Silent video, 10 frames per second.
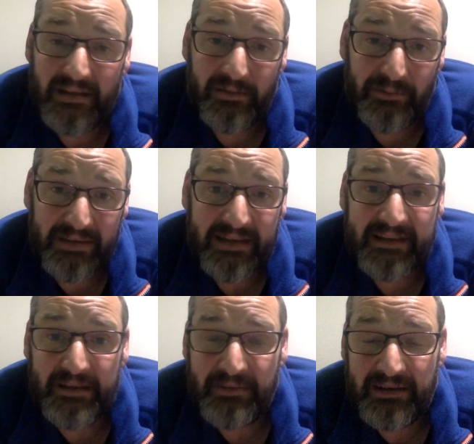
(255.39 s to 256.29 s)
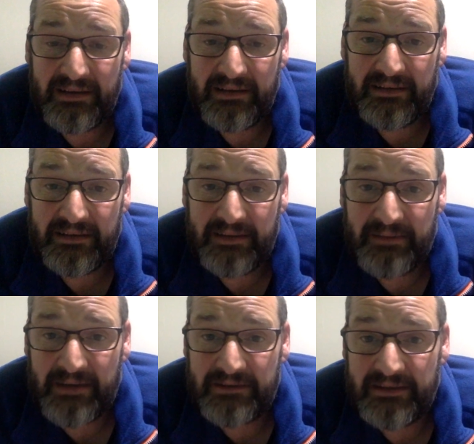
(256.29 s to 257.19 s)
when I came out
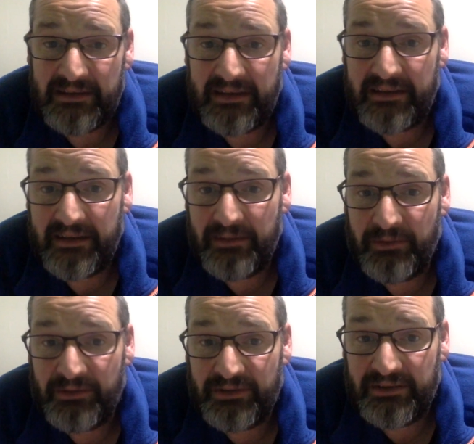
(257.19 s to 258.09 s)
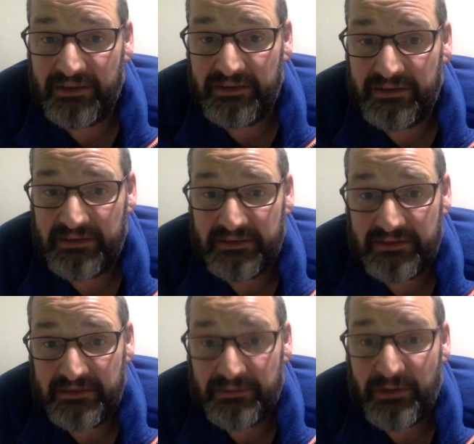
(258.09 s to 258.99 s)
and I came on the
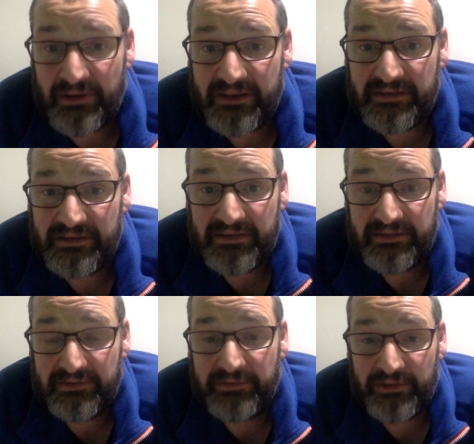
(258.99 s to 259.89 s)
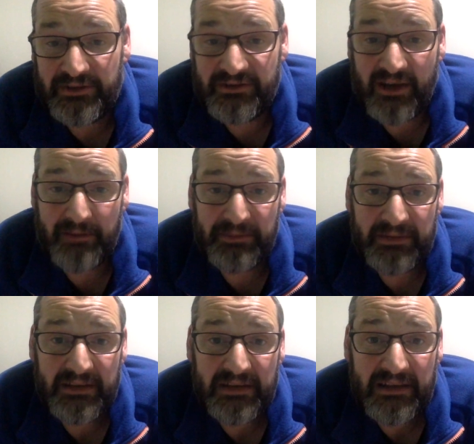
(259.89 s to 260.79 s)
market for a job,
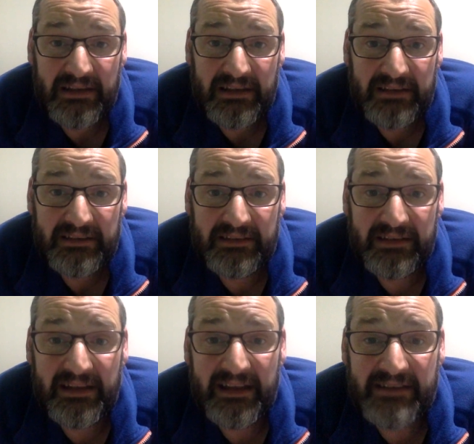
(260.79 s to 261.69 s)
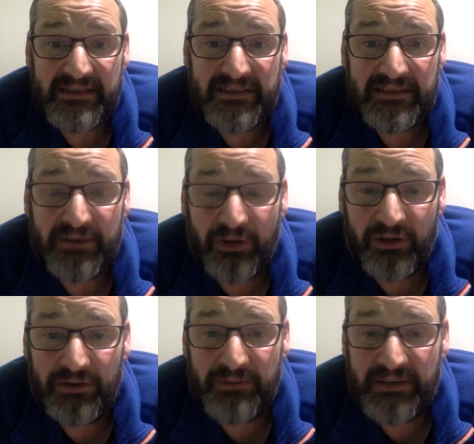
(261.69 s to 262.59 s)
they actually
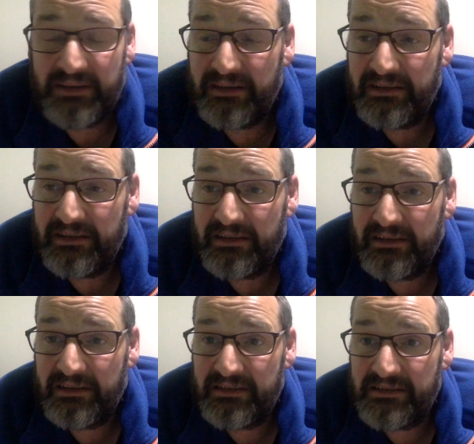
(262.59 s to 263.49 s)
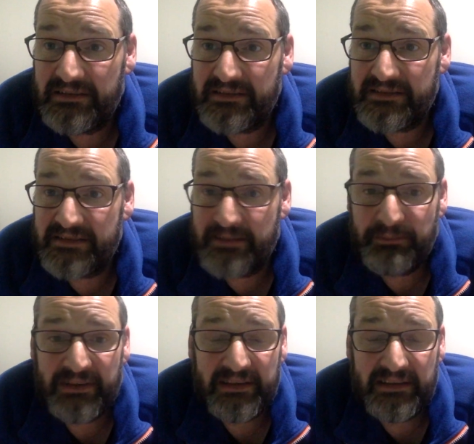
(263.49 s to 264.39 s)
told me
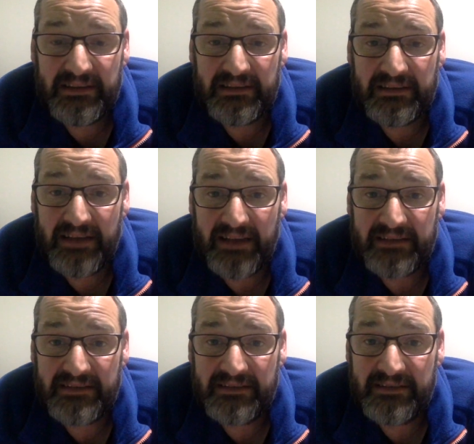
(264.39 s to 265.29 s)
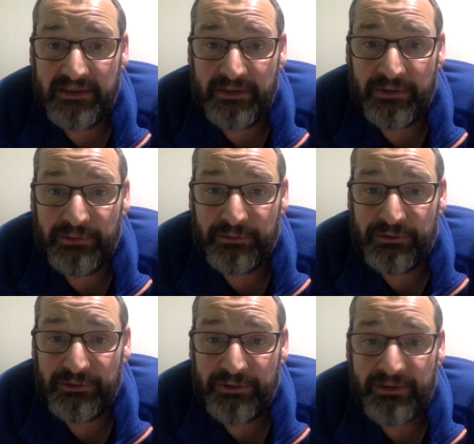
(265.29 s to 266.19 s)
simply that, you know,
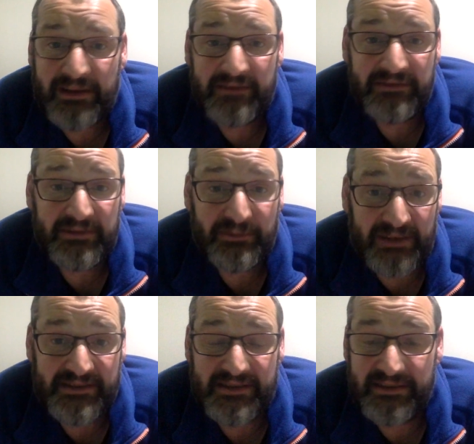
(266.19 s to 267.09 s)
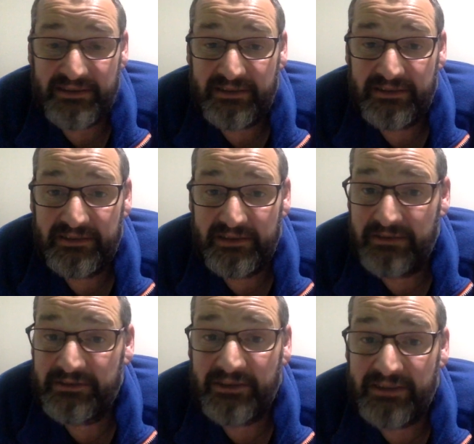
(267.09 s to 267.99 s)
you're out of it 1 year, you
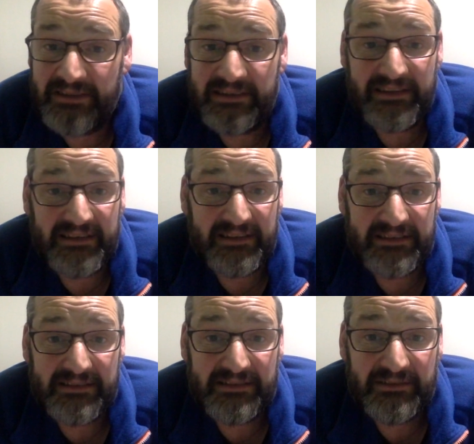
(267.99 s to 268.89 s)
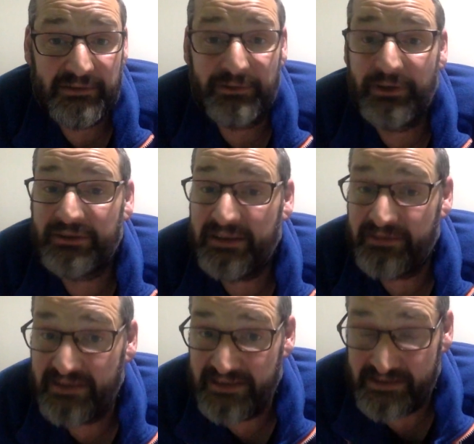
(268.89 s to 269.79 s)
haven't done anything in it, you don't have
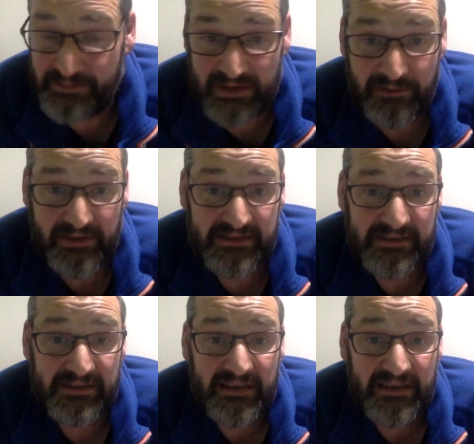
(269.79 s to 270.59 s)
any experience.